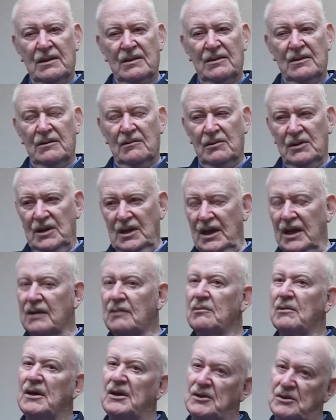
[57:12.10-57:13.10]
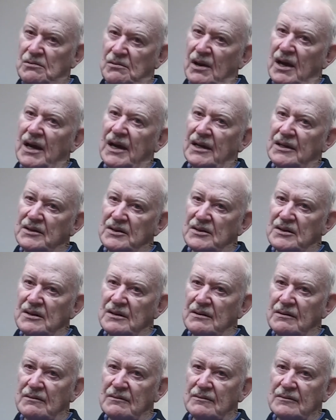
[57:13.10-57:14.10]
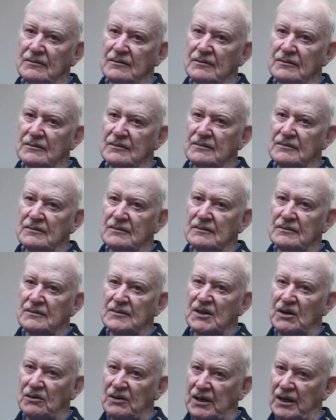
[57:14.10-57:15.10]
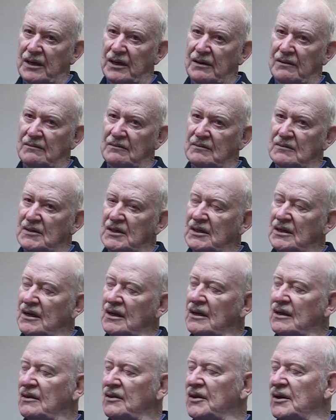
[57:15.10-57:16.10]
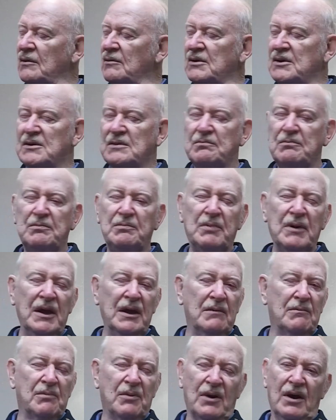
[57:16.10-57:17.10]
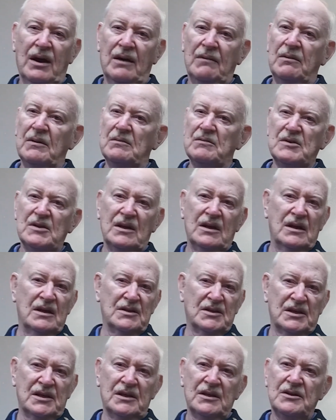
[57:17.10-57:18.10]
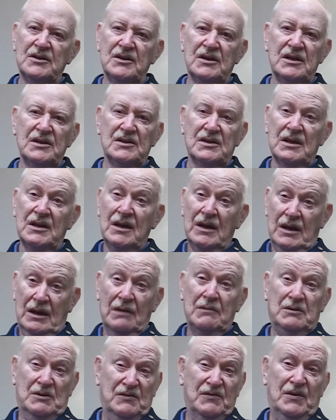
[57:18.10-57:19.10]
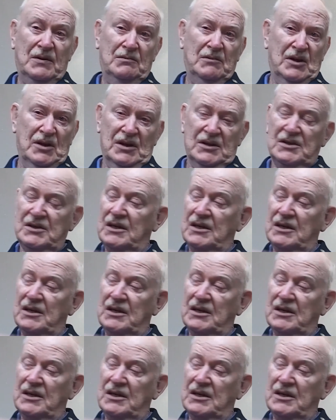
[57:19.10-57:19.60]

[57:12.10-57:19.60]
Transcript: there were a lot of race riots. Okay? There was big problems. Los Angeles, I was from Los